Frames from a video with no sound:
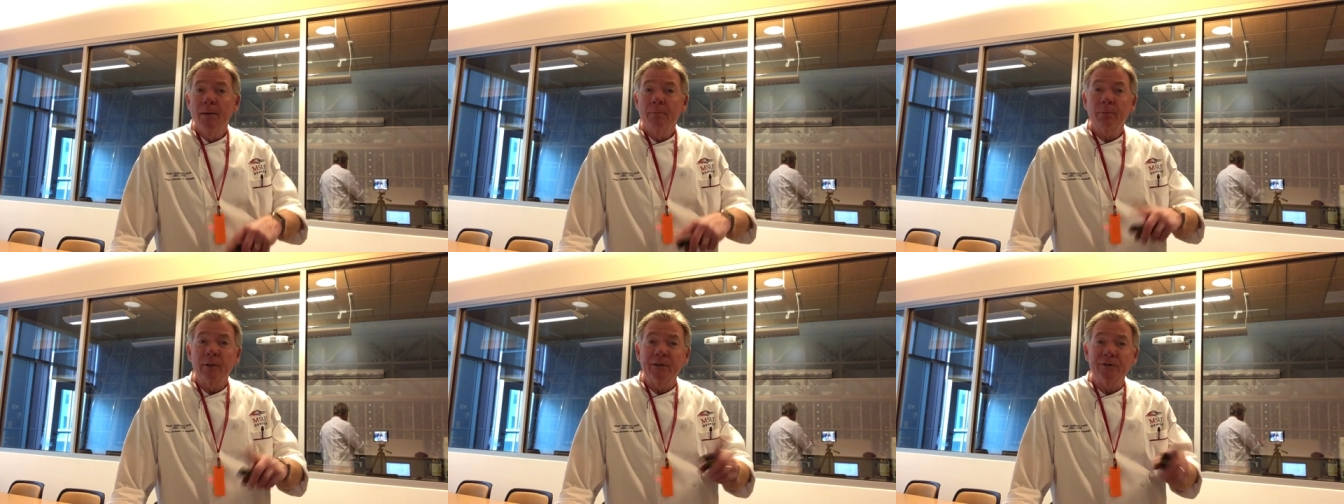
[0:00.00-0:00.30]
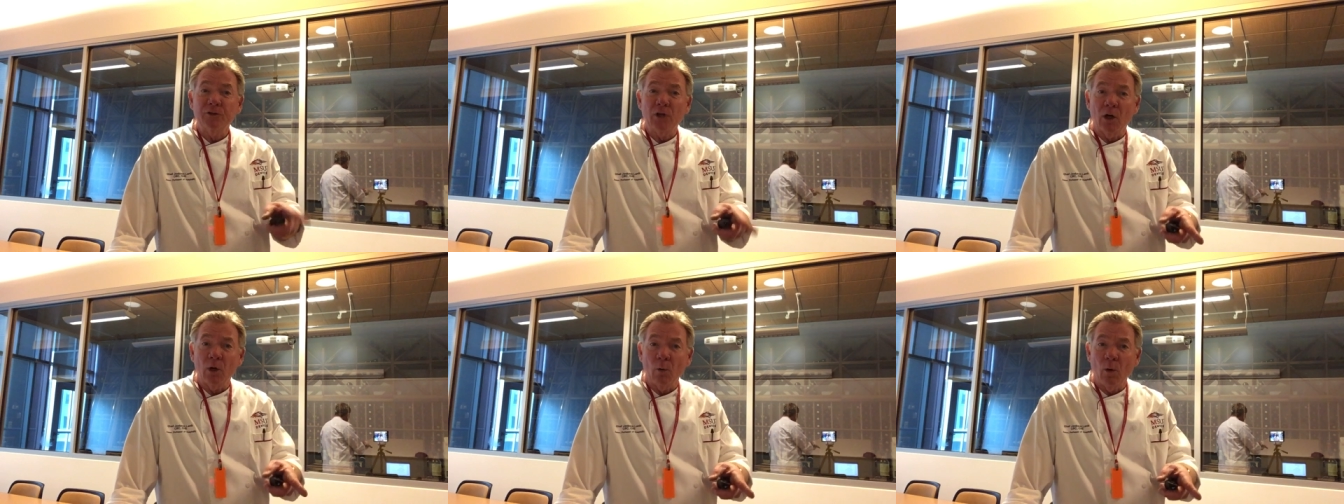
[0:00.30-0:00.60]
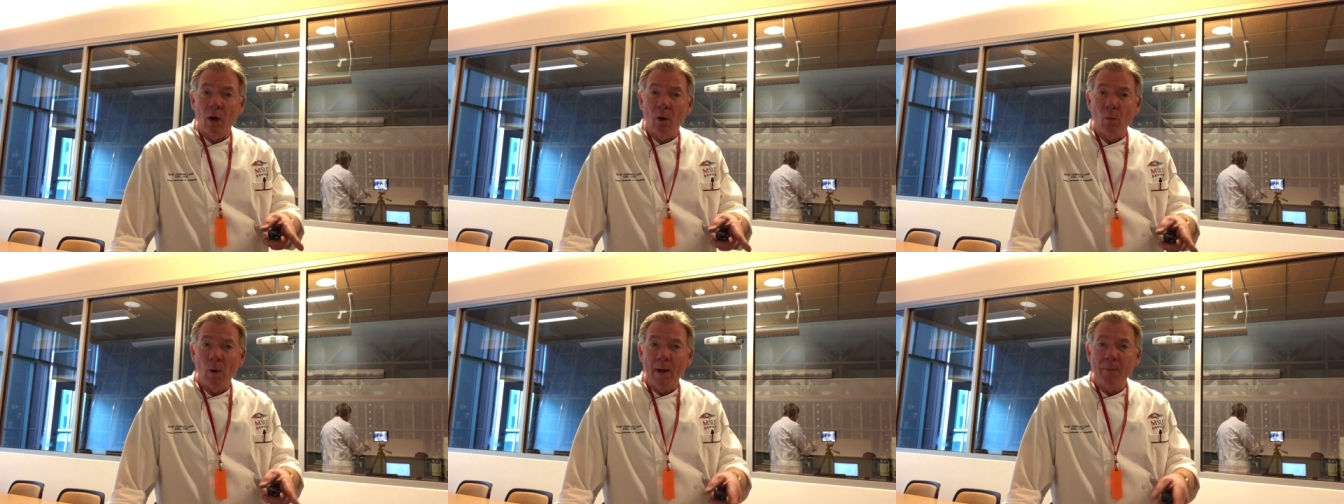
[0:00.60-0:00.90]
Please go to
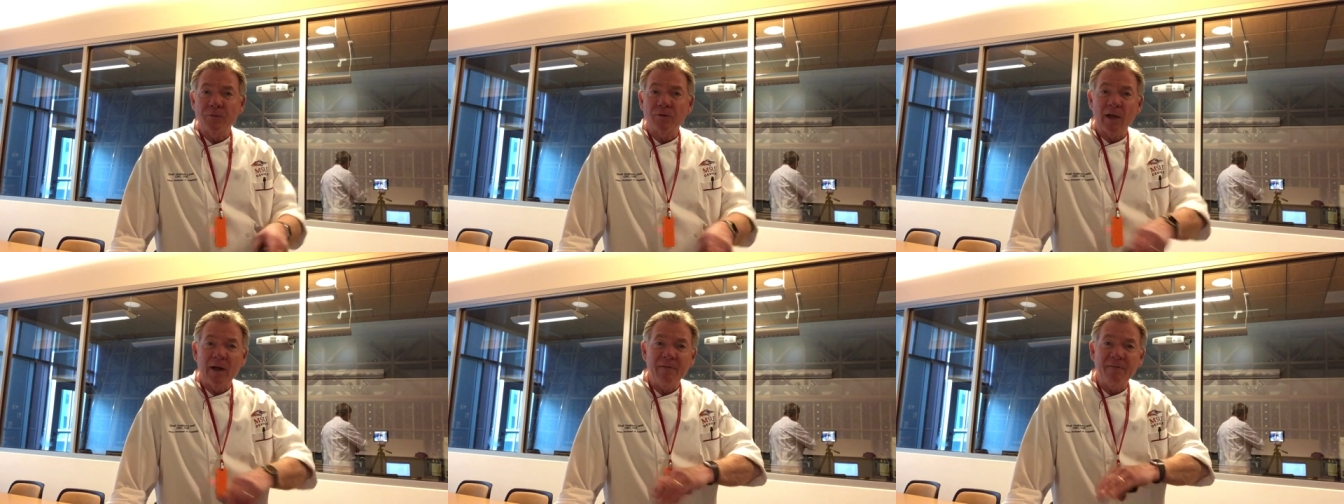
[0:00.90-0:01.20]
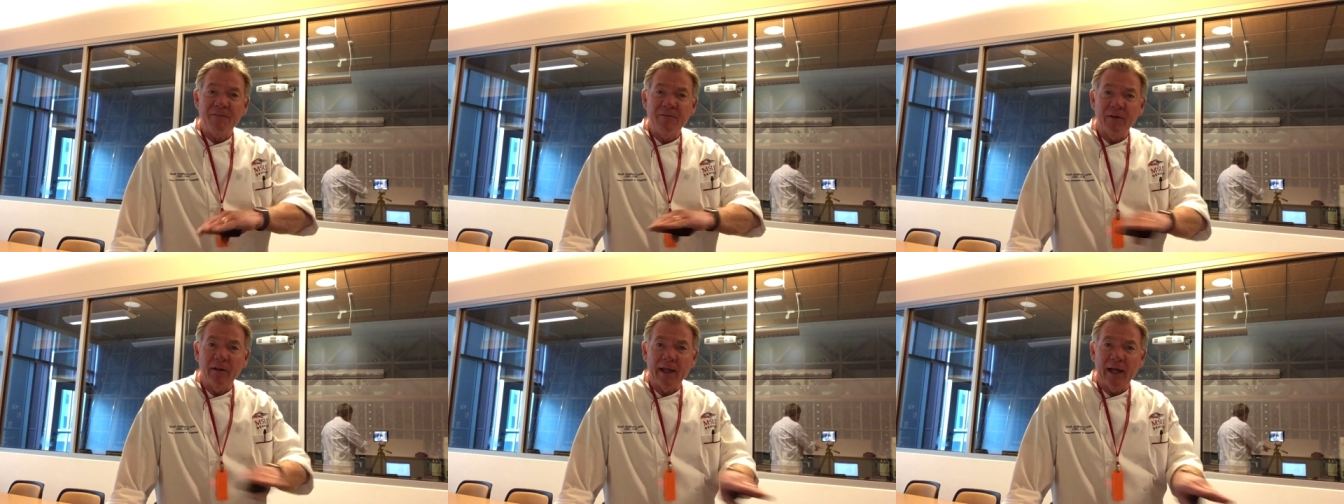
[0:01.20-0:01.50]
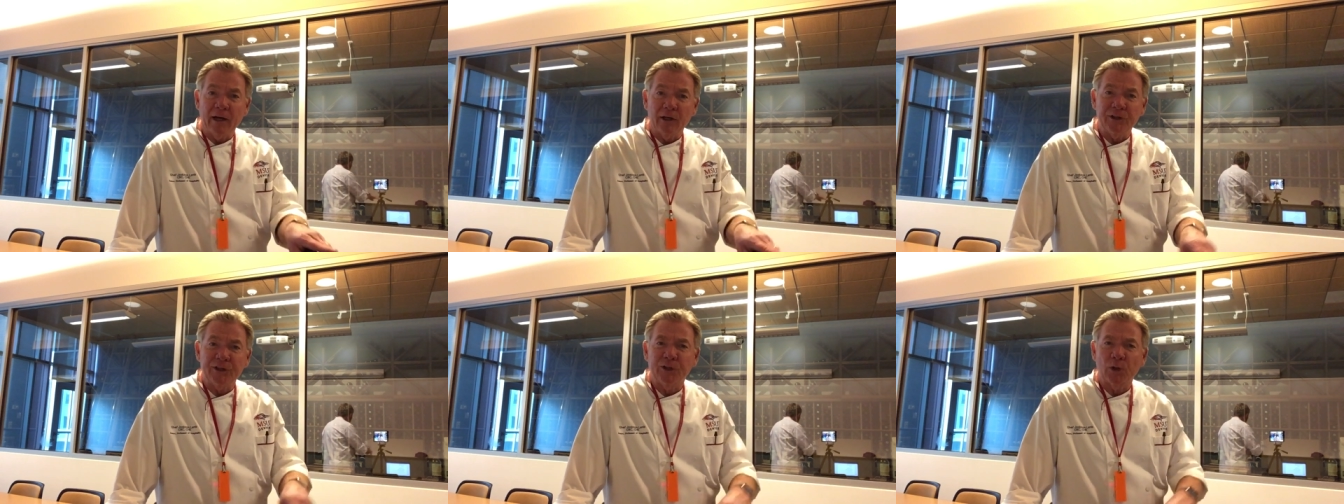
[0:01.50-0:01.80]
our website, fill
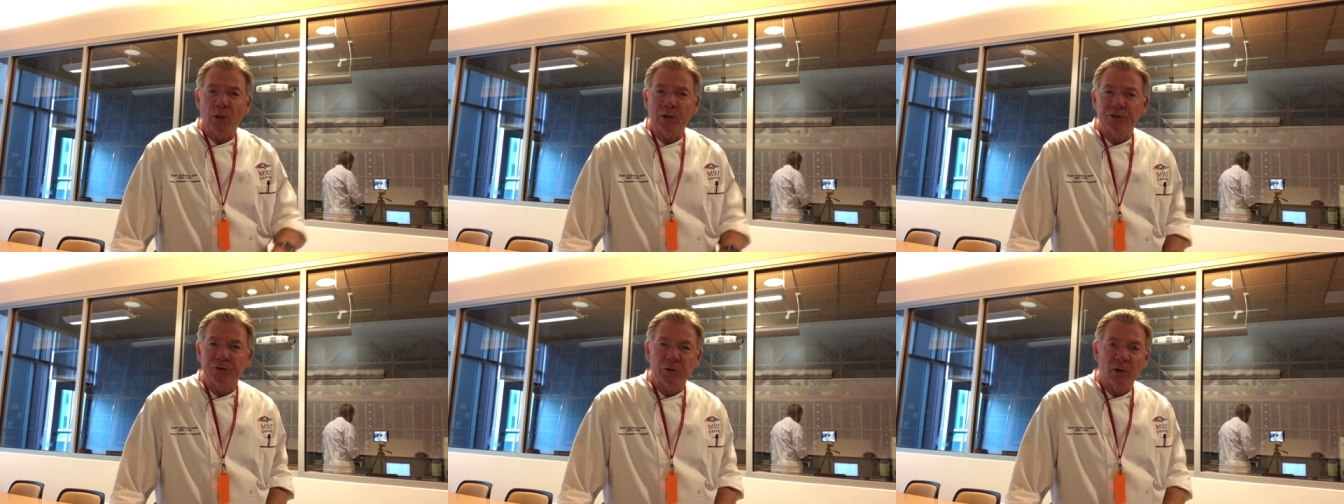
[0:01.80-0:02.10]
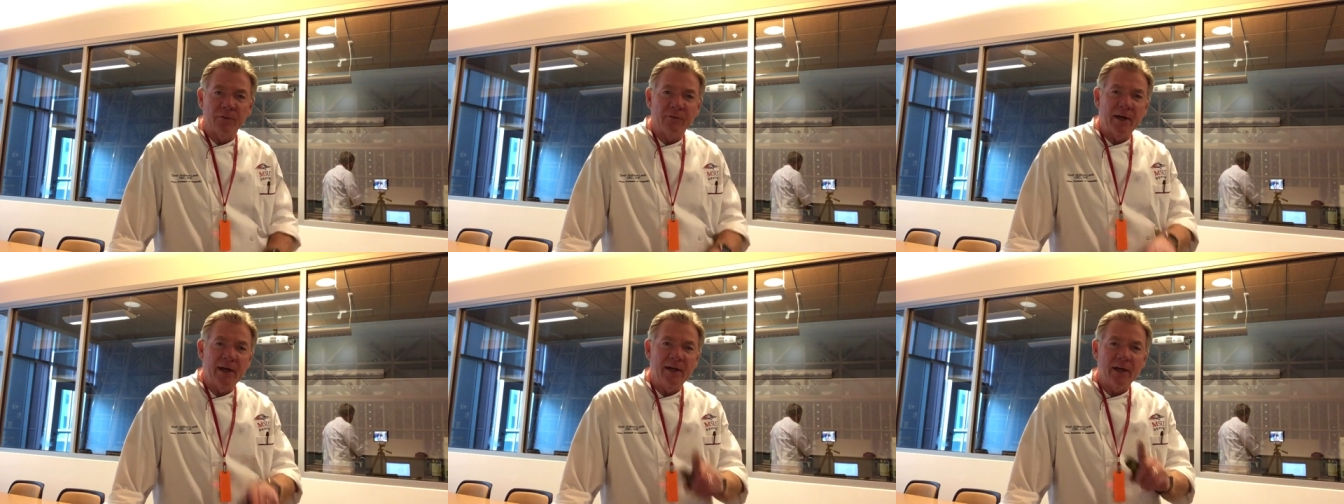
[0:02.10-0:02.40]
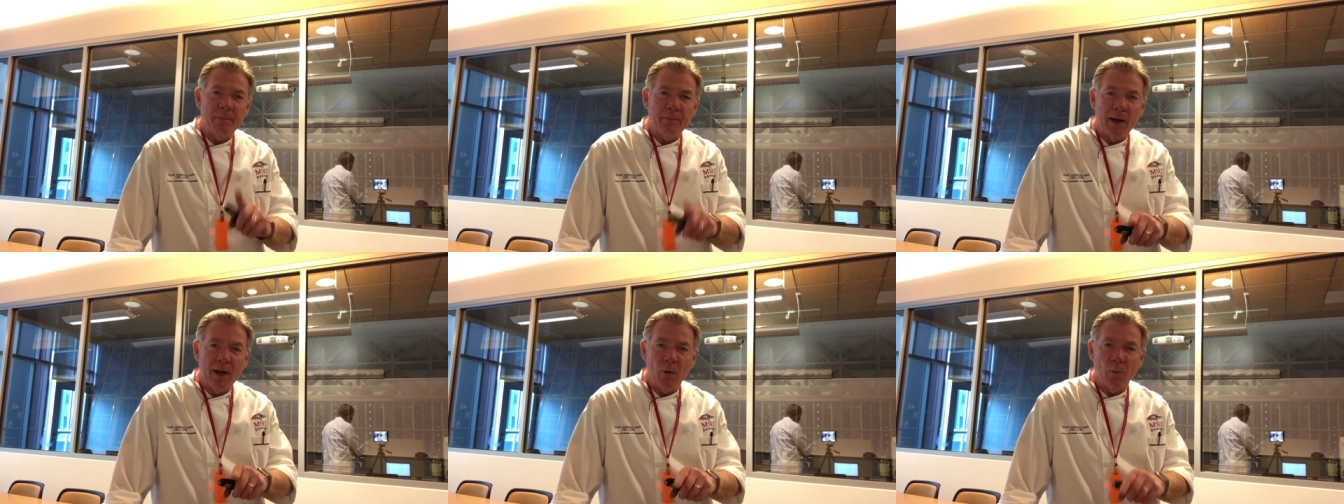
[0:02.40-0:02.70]
out a short survey.
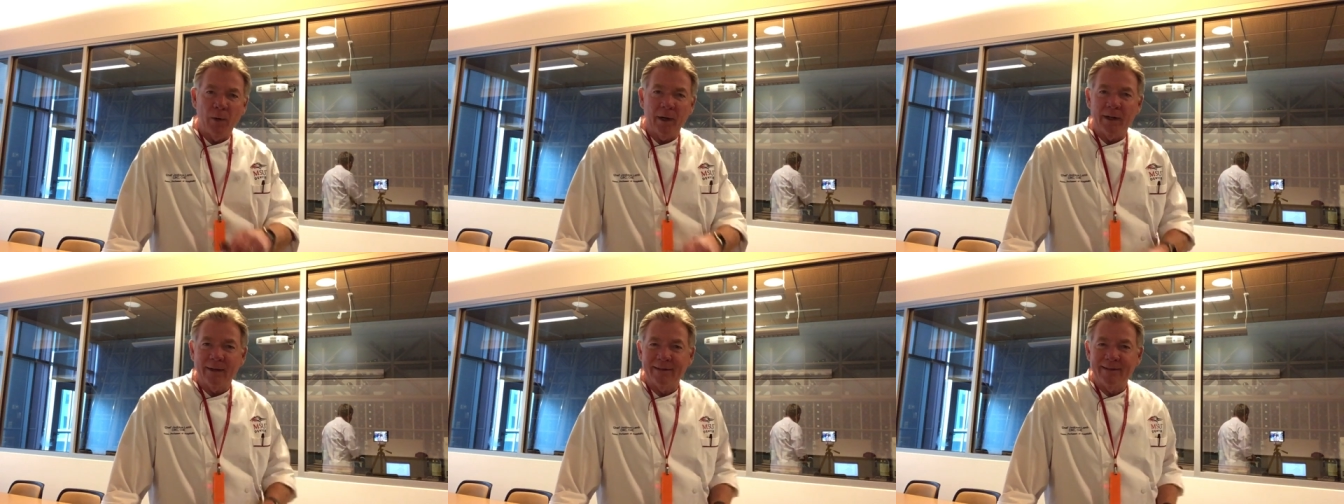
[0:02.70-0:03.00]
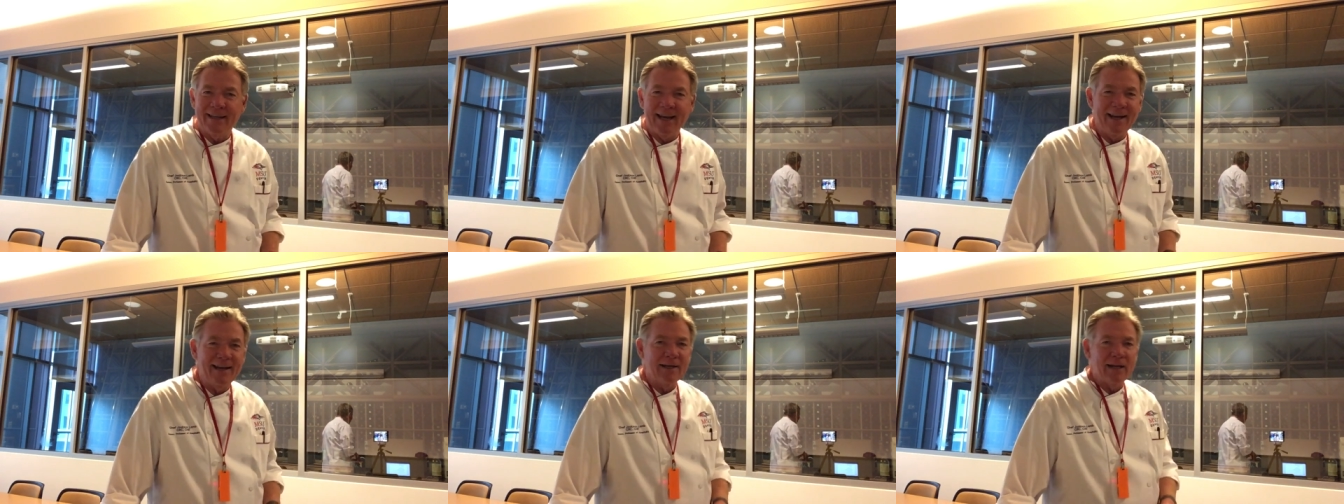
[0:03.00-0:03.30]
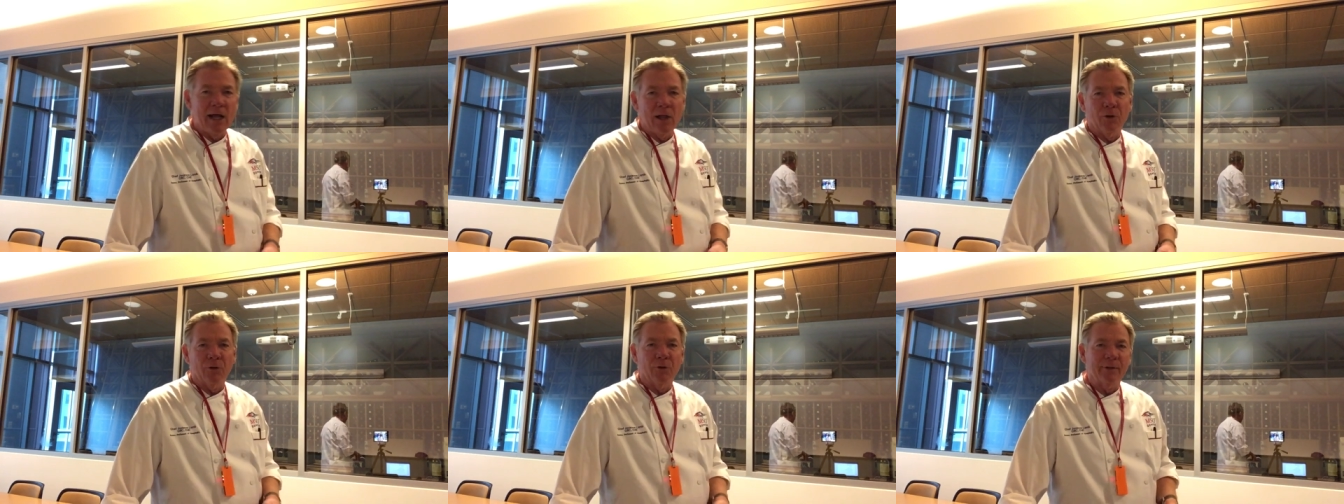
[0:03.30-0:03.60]
You might win a
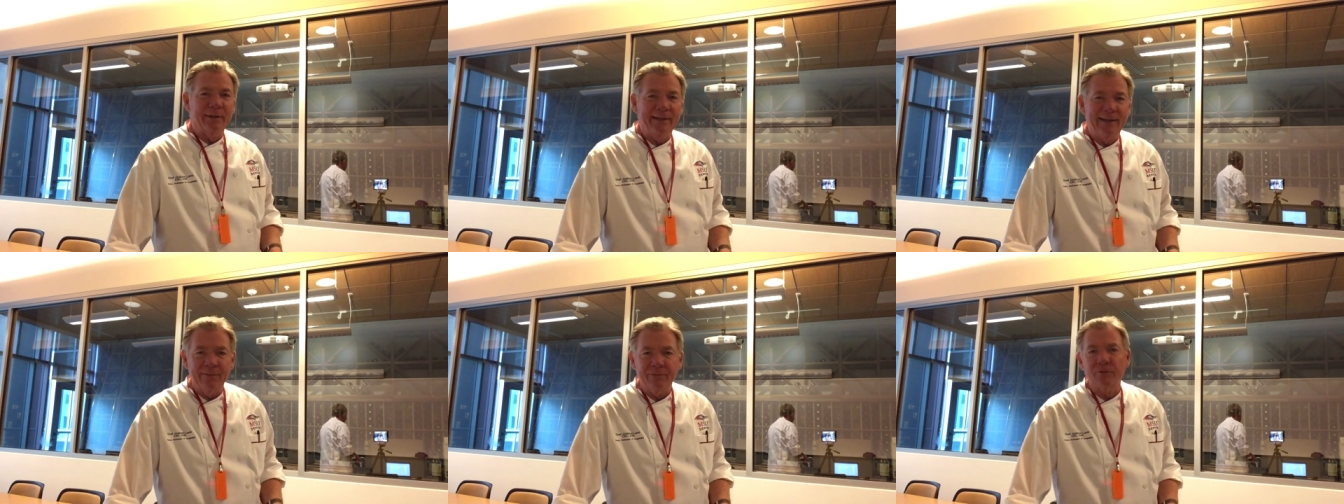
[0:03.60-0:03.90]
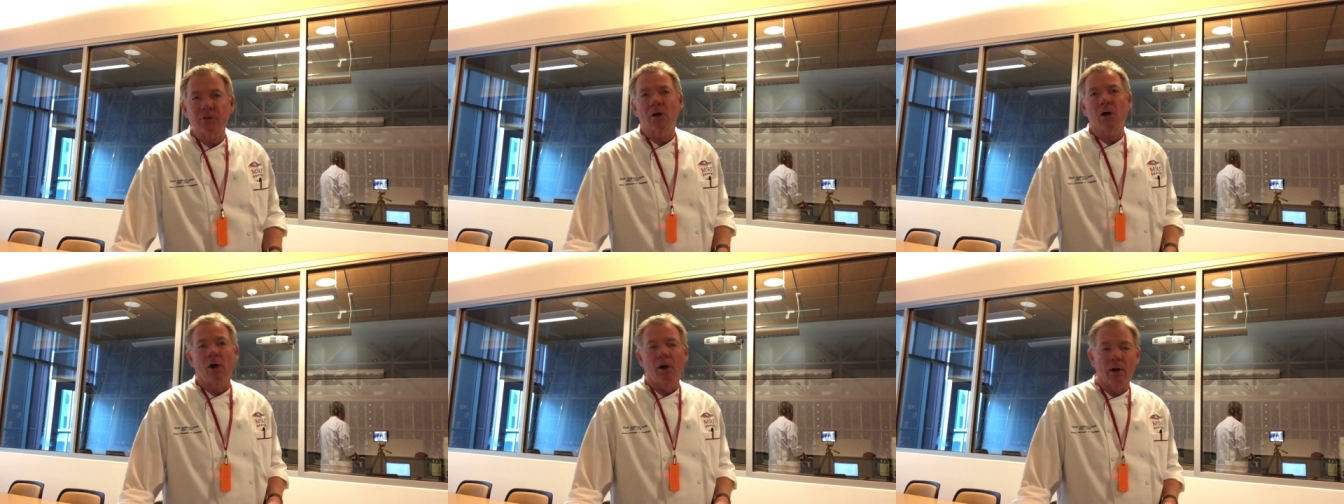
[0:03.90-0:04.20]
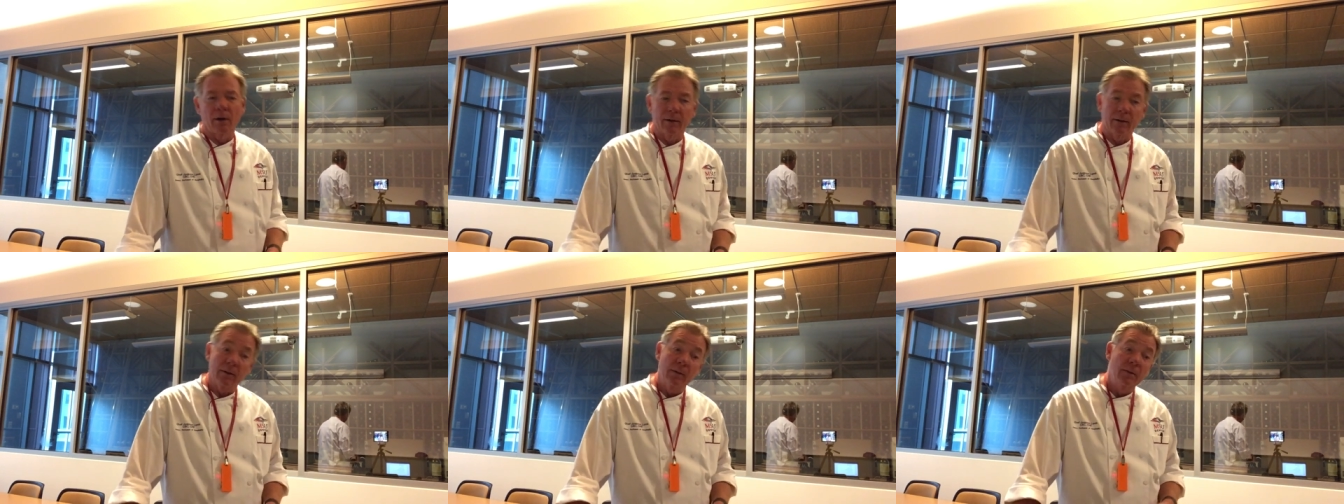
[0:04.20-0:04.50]
$10 gift
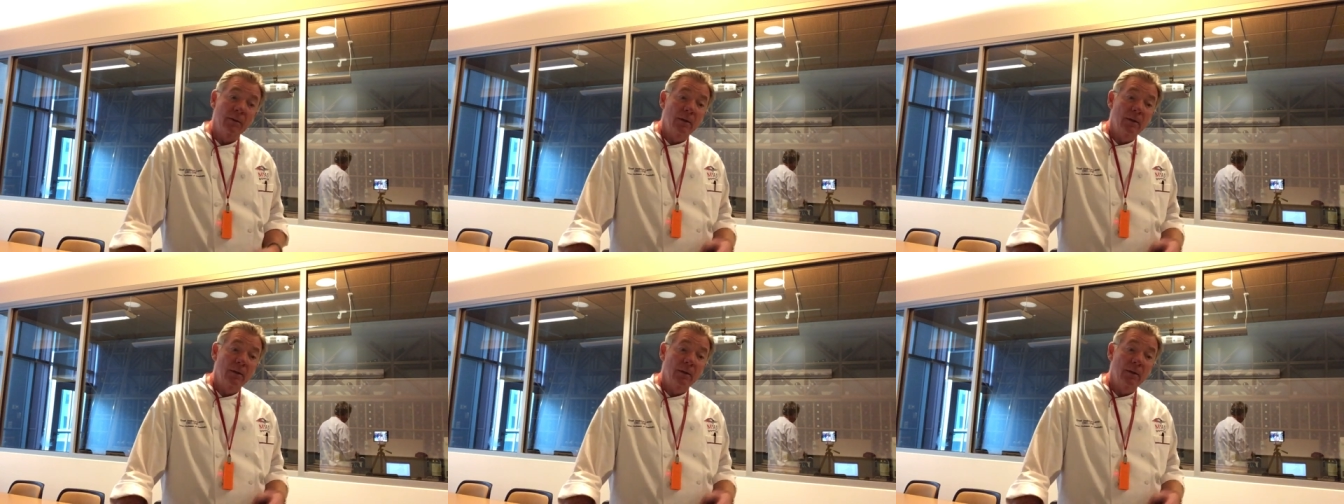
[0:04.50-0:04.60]
card.